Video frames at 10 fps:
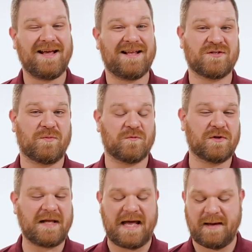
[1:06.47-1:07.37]
And so I'm
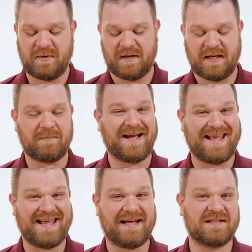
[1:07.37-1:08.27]
really happy to get my
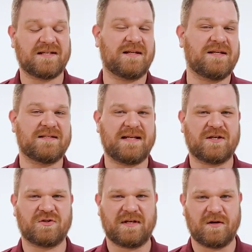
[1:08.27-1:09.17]
hands on these and
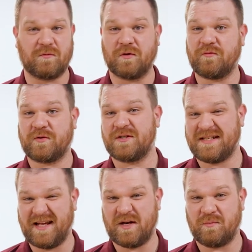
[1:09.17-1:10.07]
actually get a real
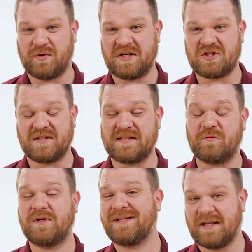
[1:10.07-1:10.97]
first-hand impression because I
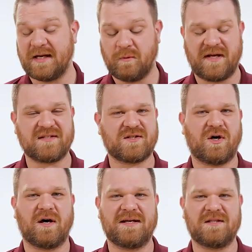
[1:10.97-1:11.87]
really liked what I
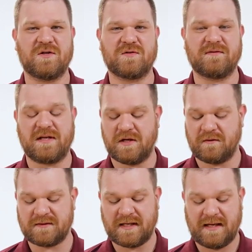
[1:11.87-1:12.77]
saw in those
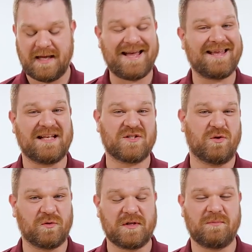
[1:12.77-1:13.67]
videos. And that's
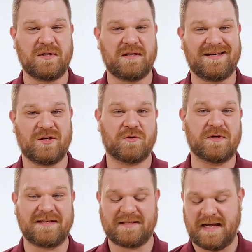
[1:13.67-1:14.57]
only been
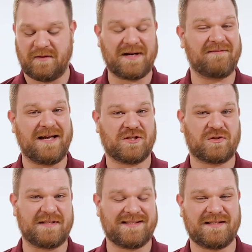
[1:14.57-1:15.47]
increased now that I've
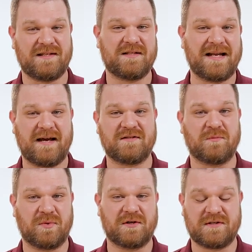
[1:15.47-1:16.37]
actually seen the knives
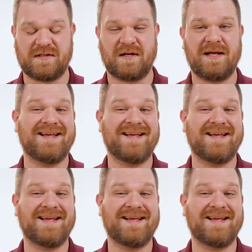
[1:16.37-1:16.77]
in person.